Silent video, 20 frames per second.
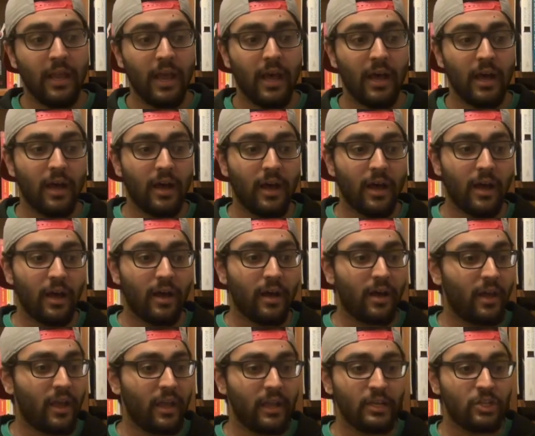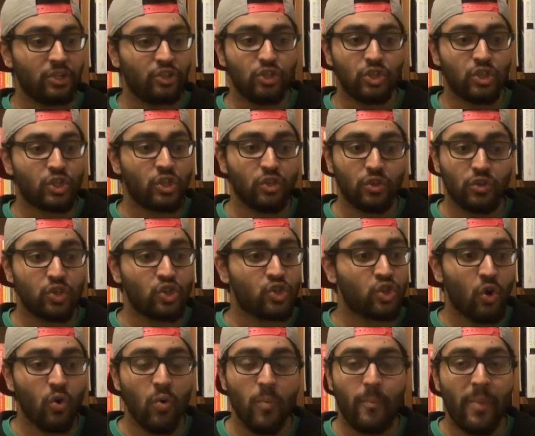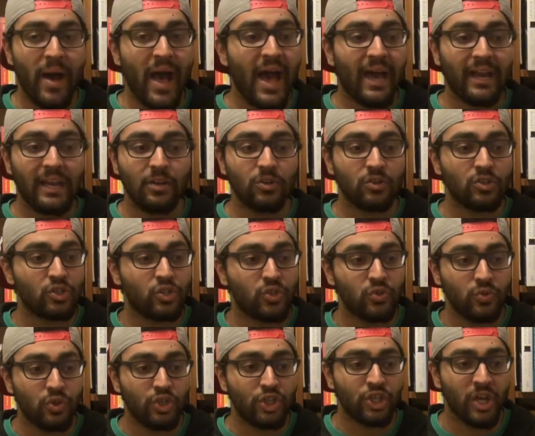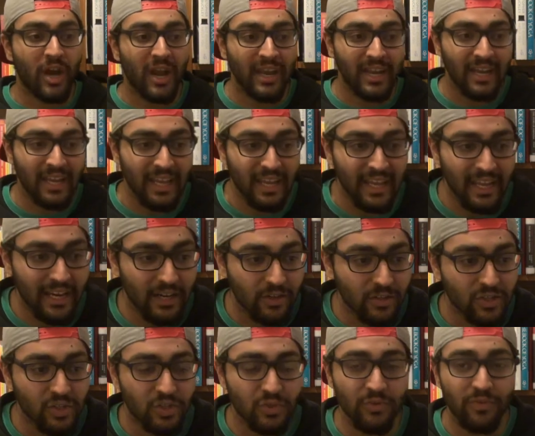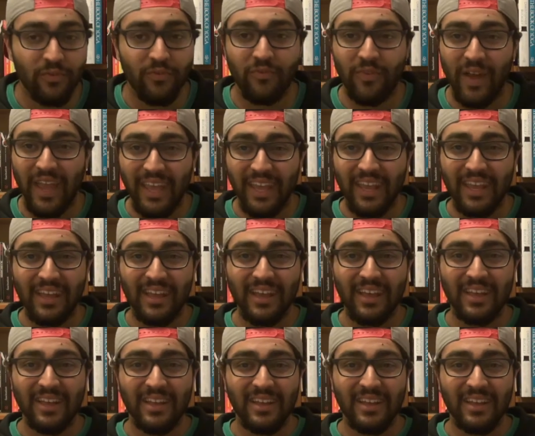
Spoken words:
It just looks so bad. It looks too shiny. It looks too fake.